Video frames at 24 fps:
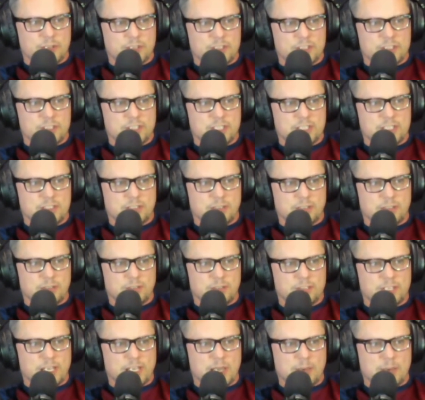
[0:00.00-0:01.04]
It just needs a little
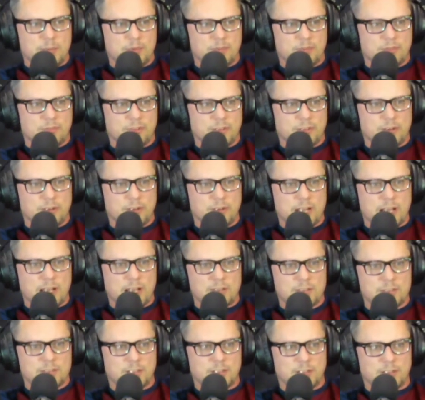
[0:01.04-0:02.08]
time to figure it
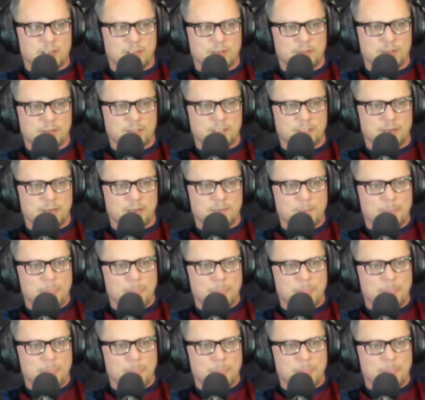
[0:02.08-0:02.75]
out solo. Yeah.